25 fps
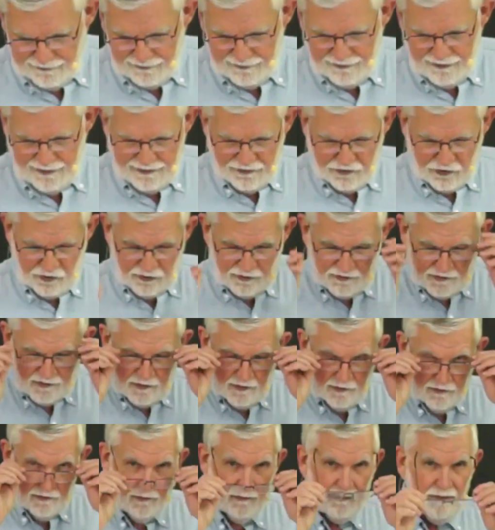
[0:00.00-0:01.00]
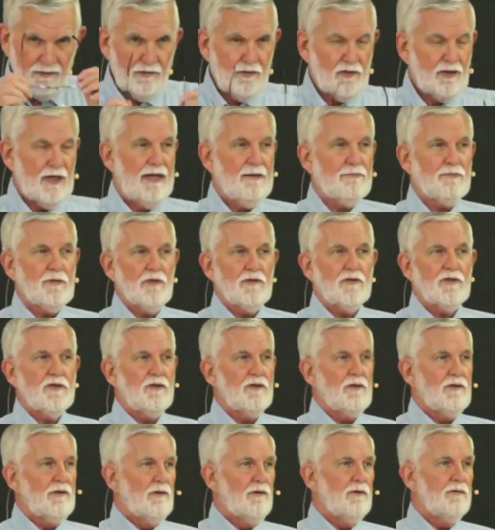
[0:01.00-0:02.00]
the nations. Oh, chapter
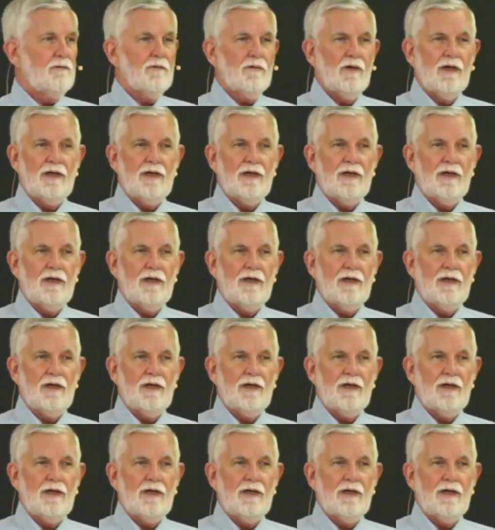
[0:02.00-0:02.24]
2.